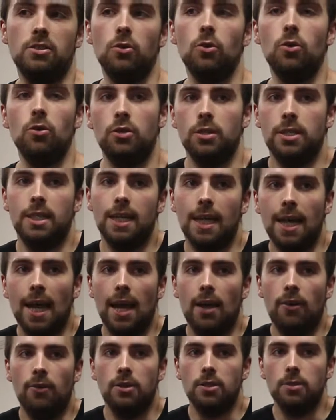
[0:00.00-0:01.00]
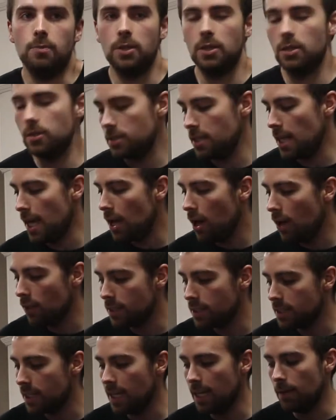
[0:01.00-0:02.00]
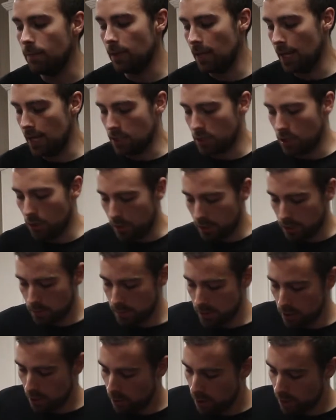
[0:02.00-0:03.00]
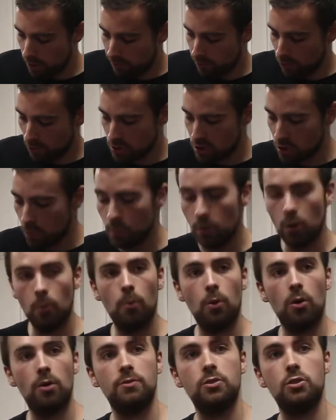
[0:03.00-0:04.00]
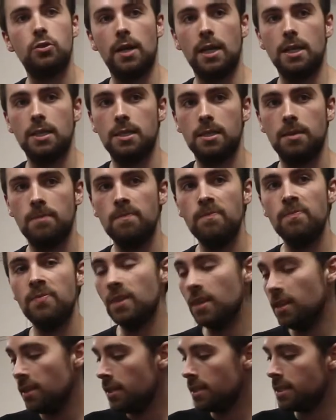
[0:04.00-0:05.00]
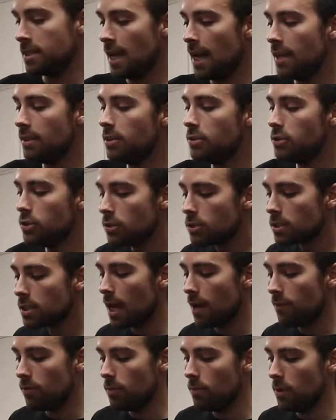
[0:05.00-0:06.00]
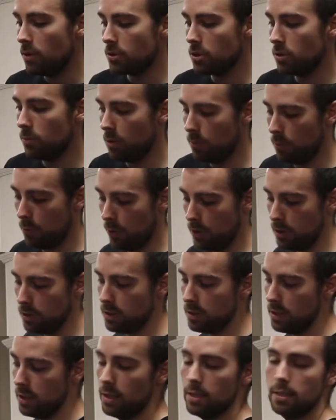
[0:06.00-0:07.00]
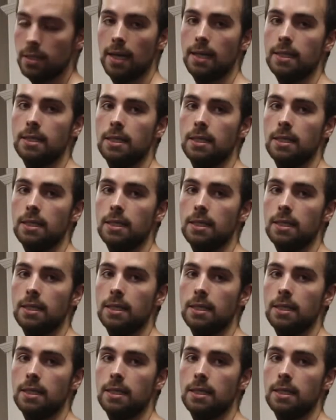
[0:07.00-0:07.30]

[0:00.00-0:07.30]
or the declarers, because they are the team that is going to be going for some number of tricks. The side that doesn't have the most number of points, in this case